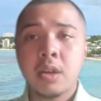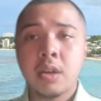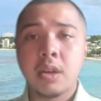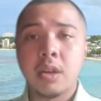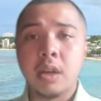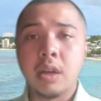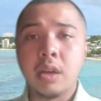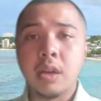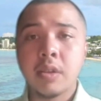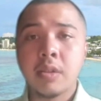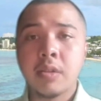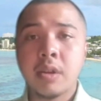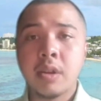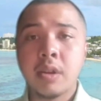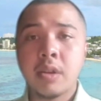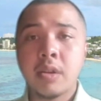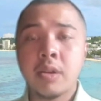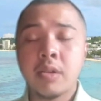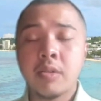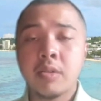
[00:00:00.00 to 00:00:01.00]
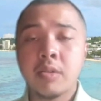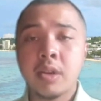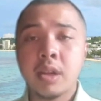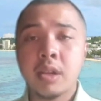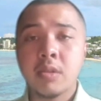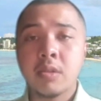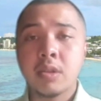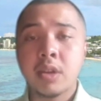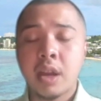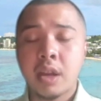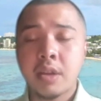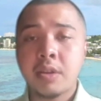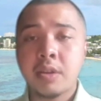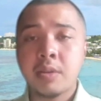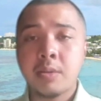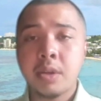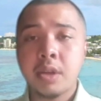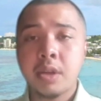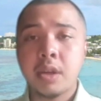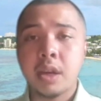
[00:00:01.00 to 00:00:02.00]
Senators Tello
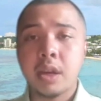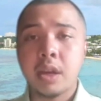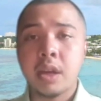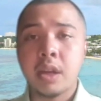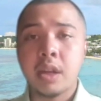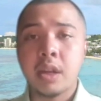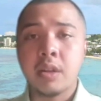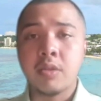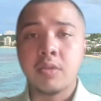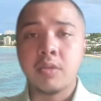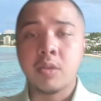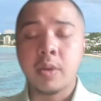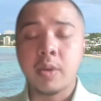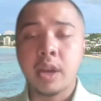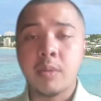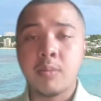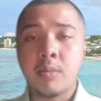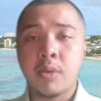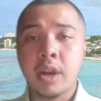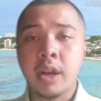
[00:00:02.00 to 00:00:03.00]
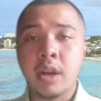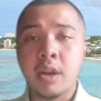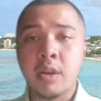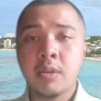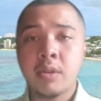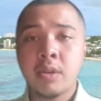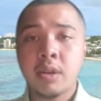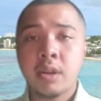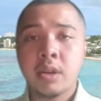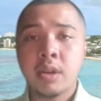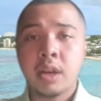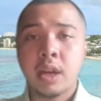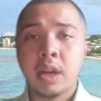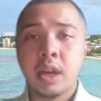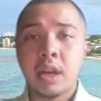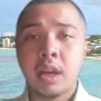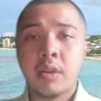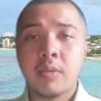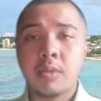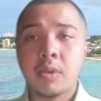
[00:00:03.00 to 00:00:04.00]
Taitigui and Joanne Brown
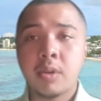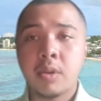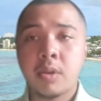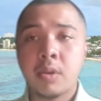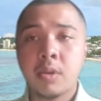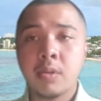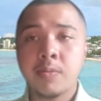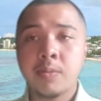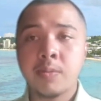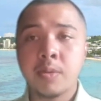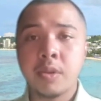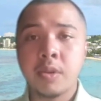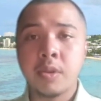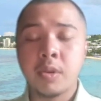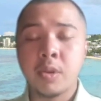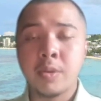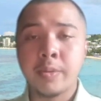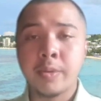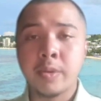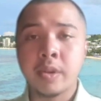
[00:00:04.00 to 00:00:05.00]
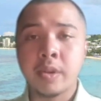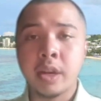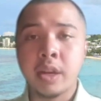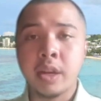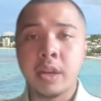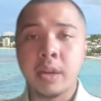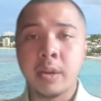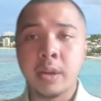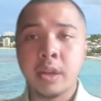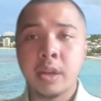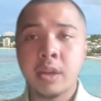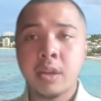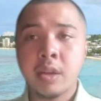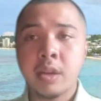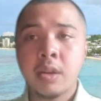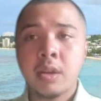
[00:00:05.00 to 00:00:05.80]
have called for the oversight hearing